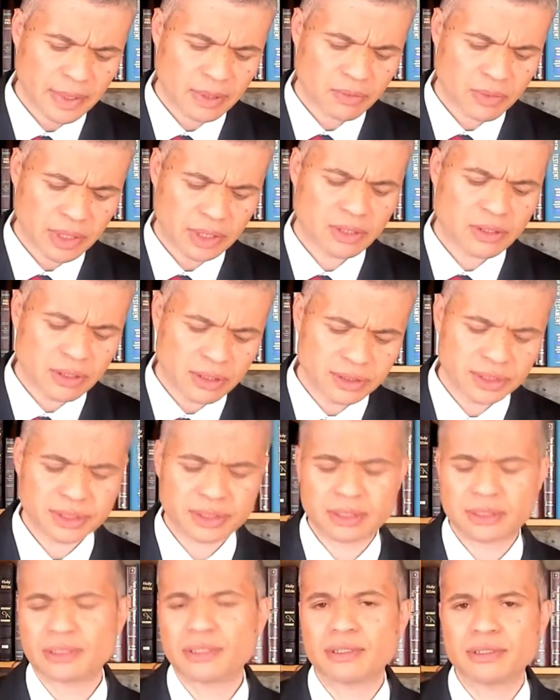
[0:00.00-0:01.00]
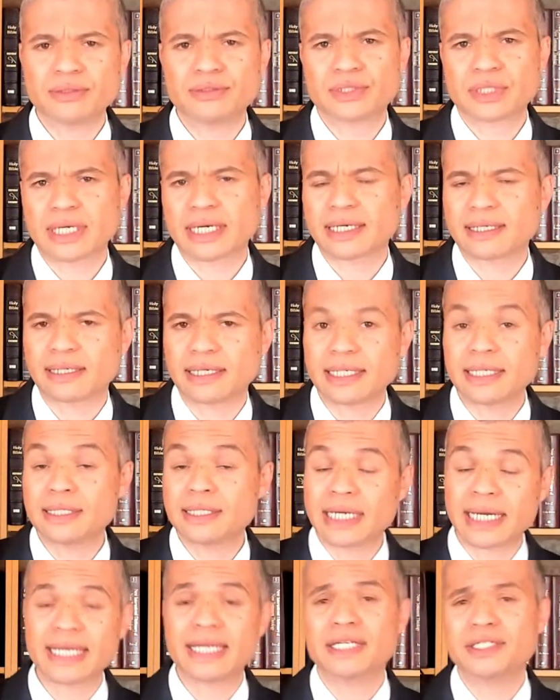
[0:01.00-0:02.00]
what constitutes a
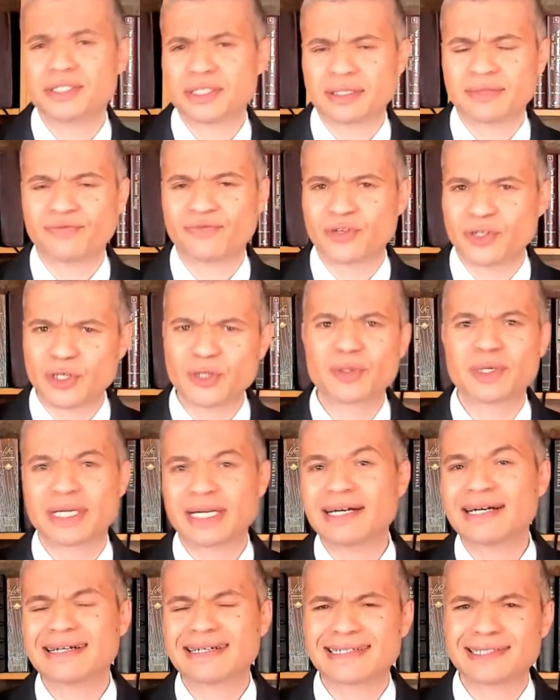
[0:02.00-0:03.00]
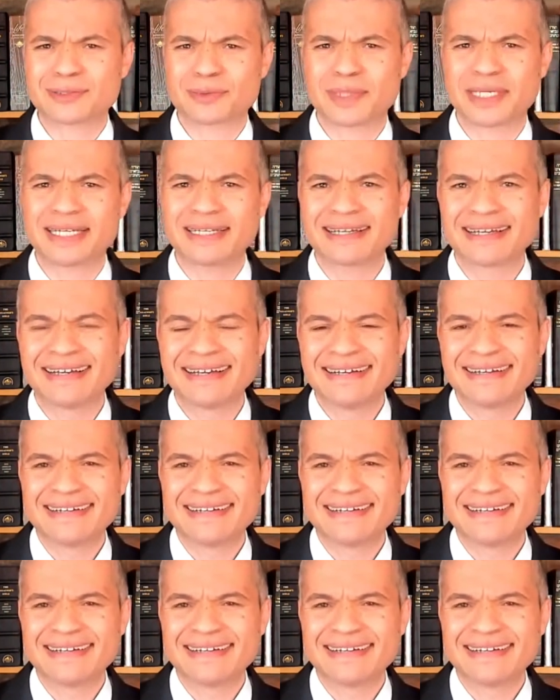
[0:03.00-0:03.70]
danger for you and I as we